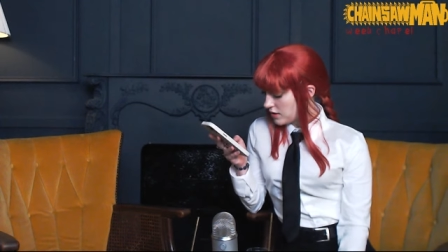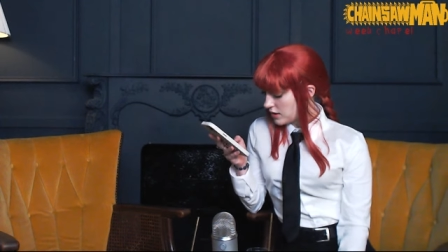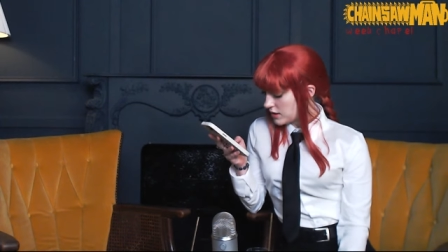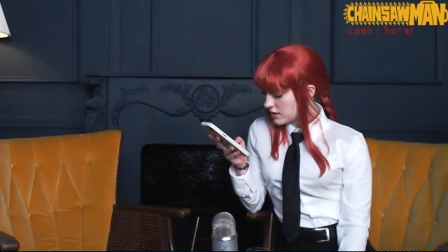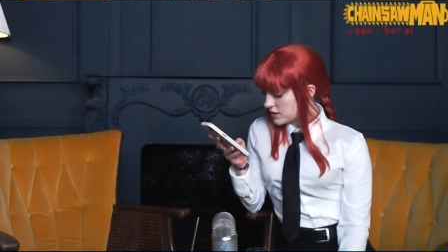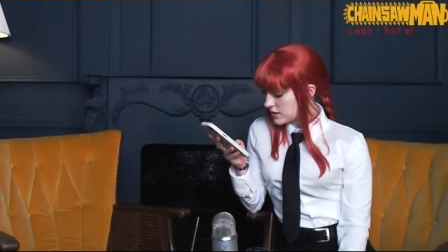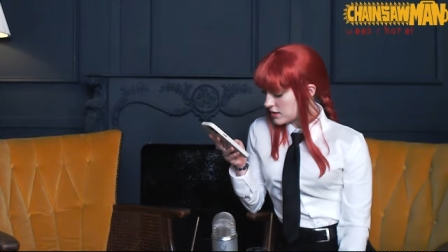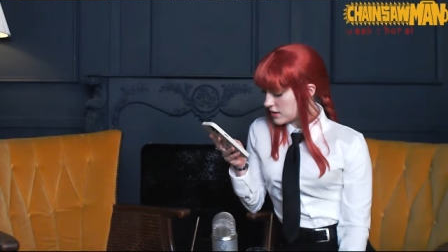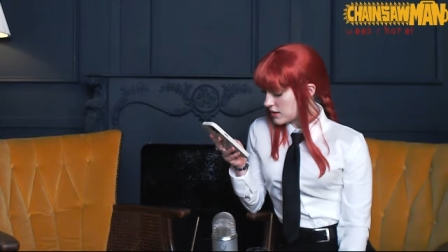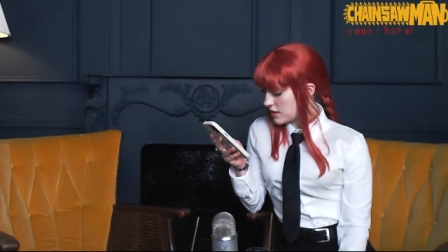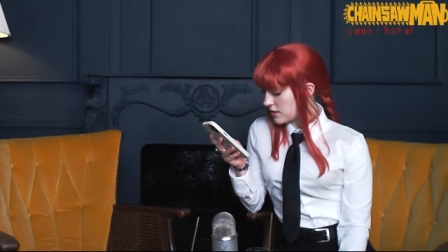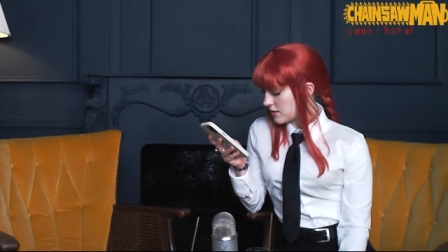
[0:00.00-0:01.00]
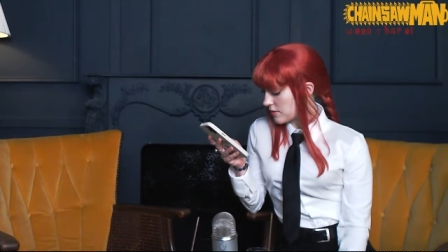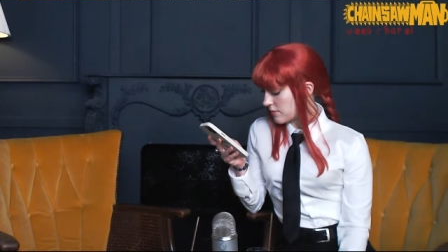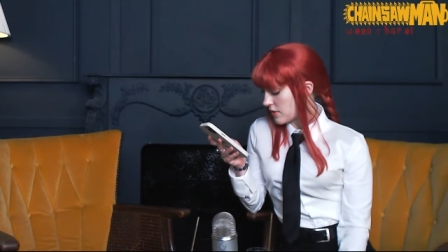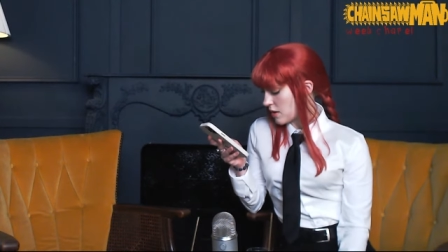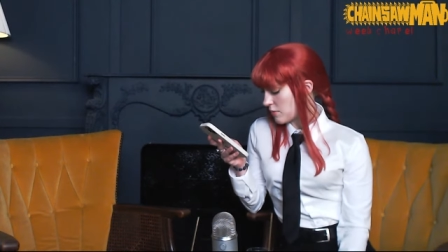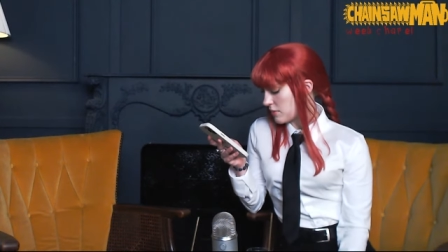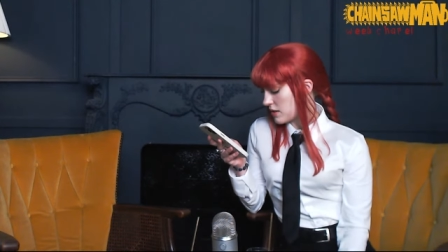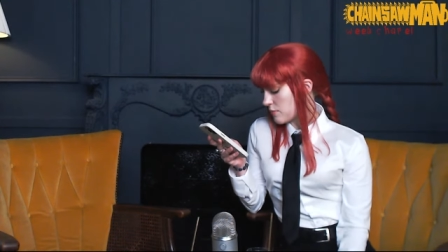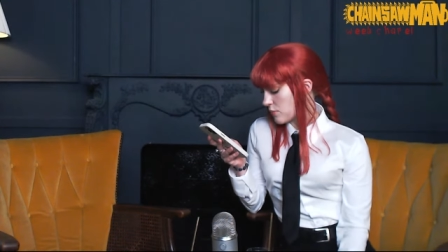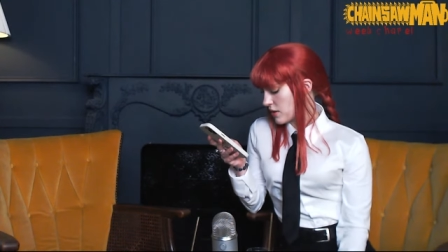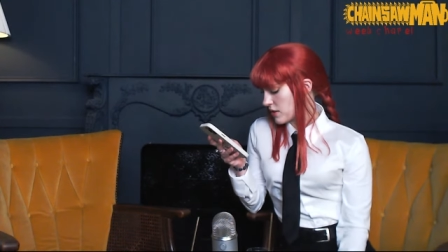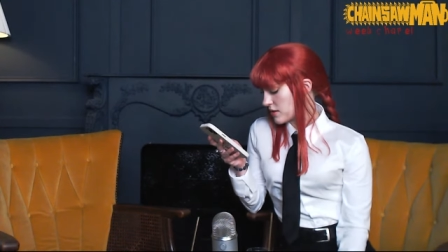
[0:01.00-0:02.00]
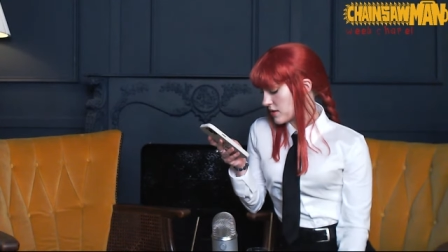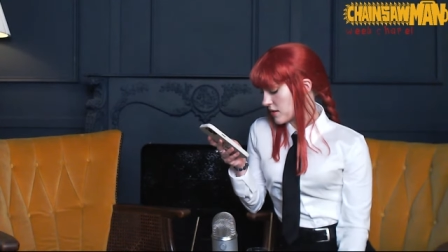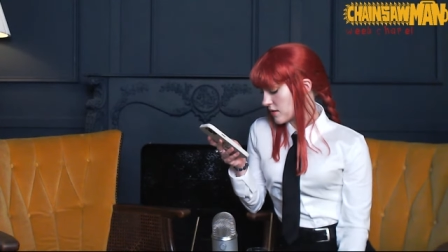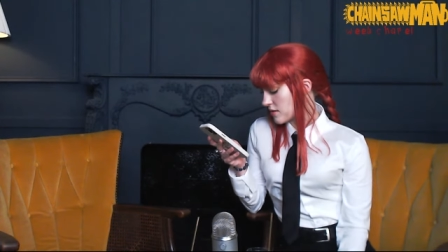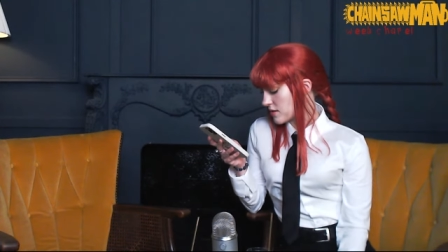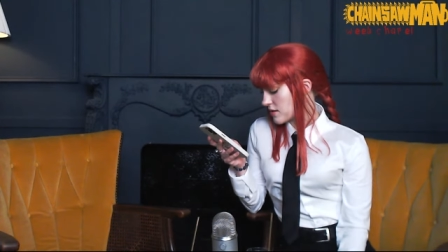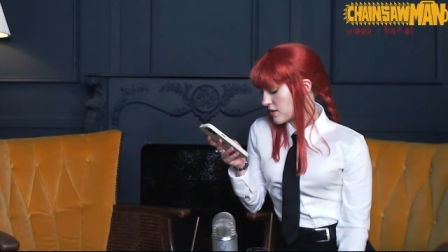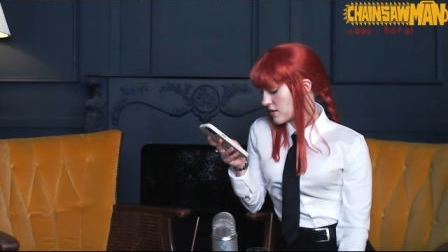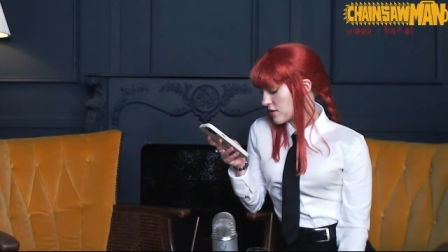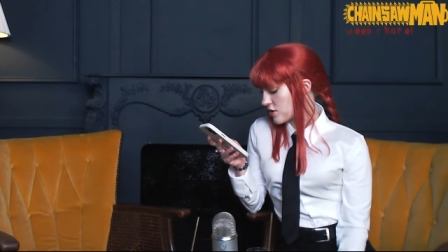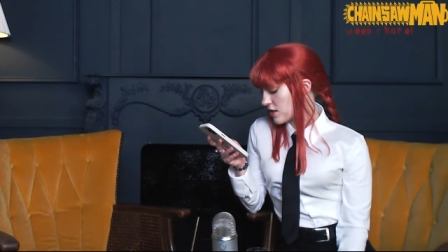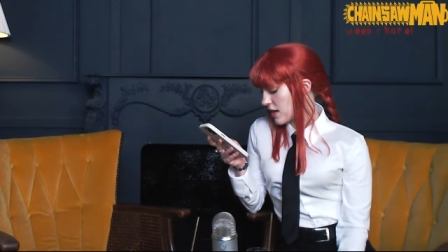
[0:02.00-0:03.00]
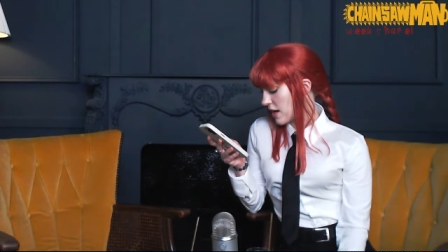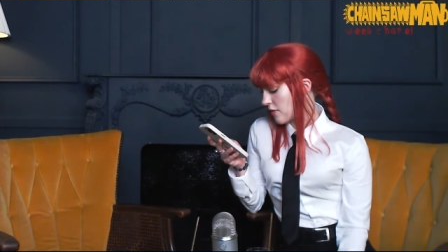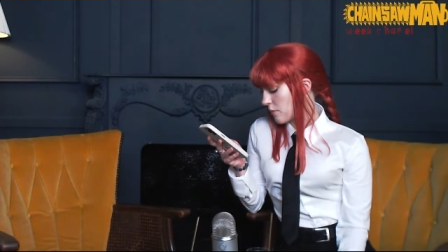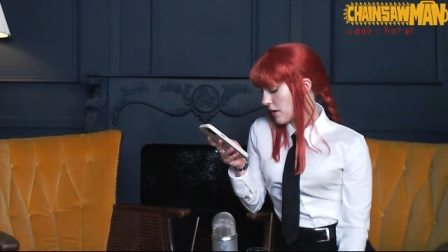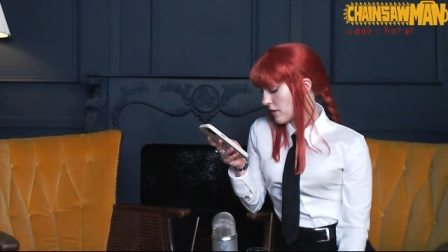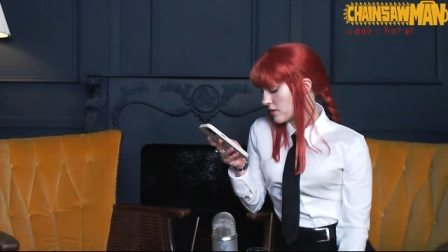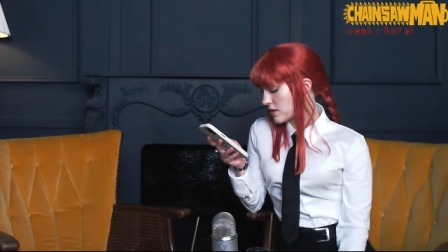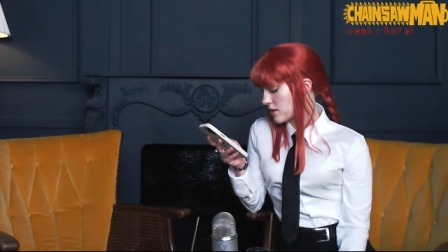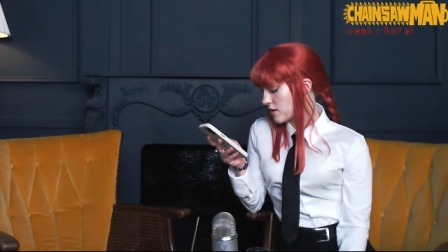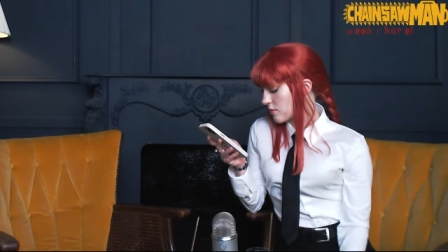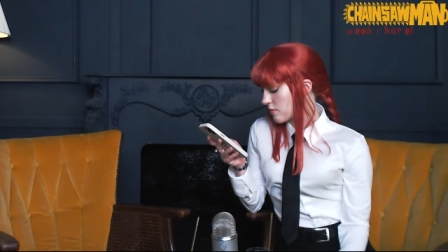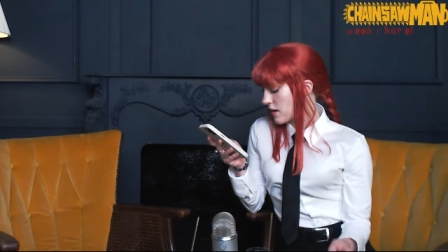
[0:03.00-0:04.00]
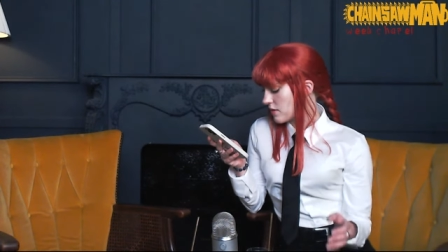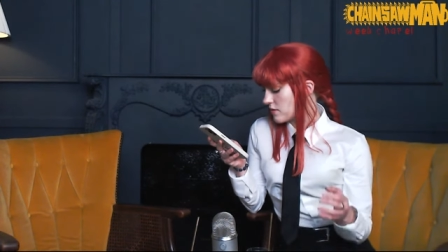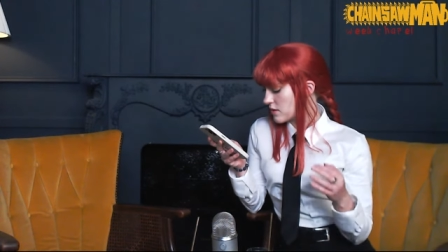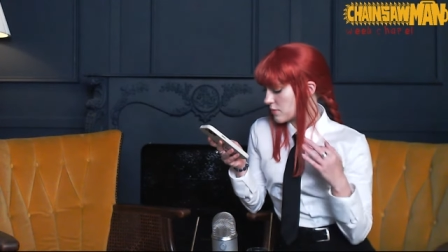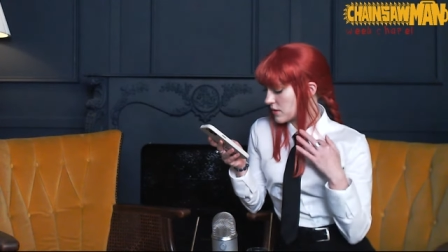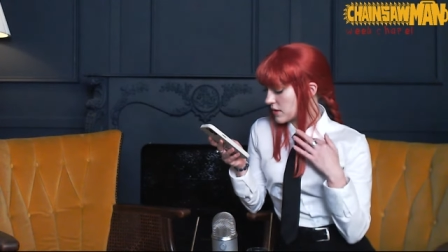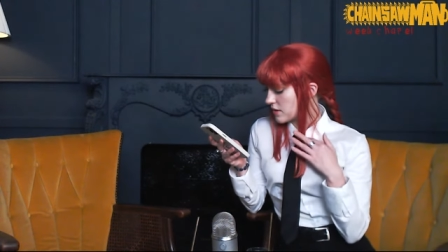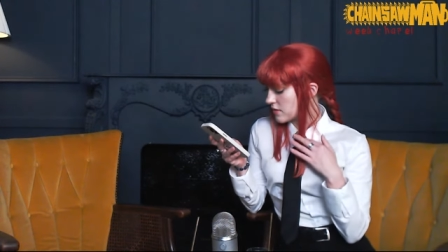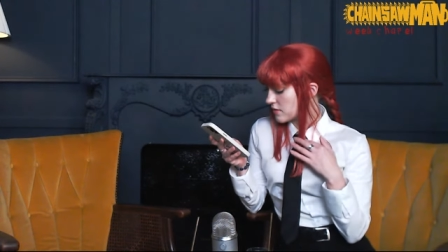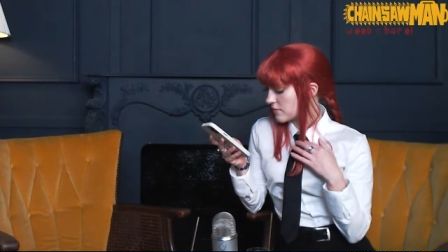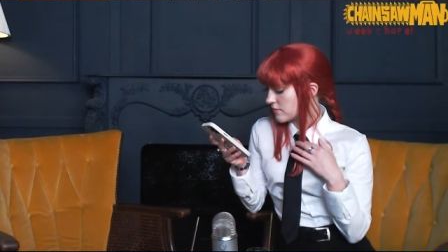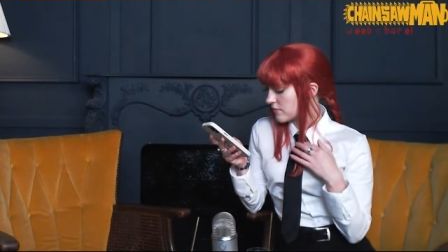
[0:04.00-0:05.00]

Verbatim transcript: Let's see. How many brain cells does Denji have bouncing around up there?